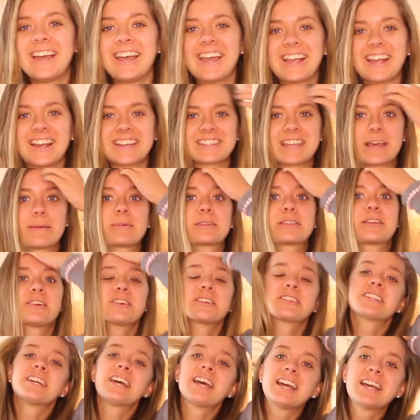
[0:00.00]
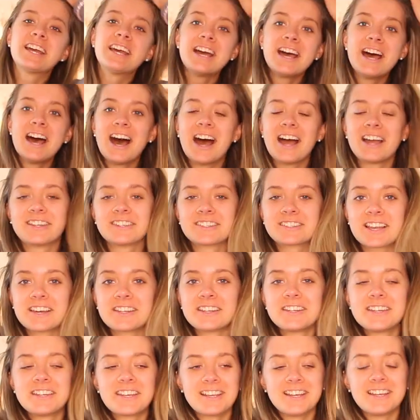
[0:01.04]
Hey guys, happy Thursday. I just
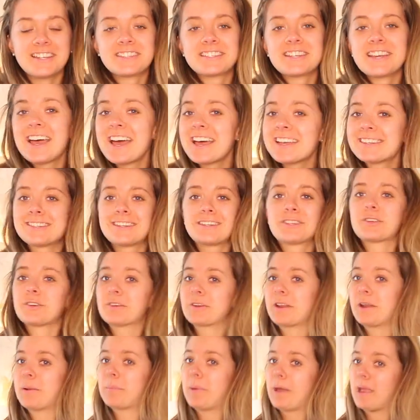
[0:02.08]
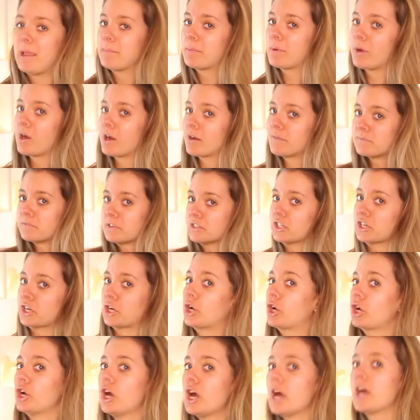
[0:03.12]
got done taking a test. I turned in a paper. I'm
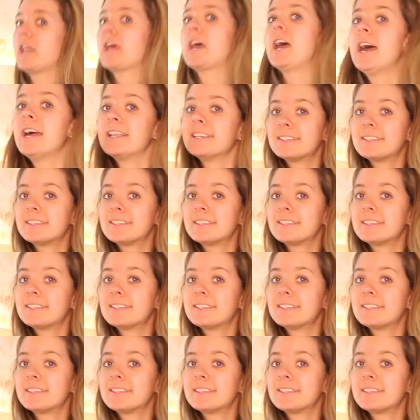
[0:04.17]
feeling good.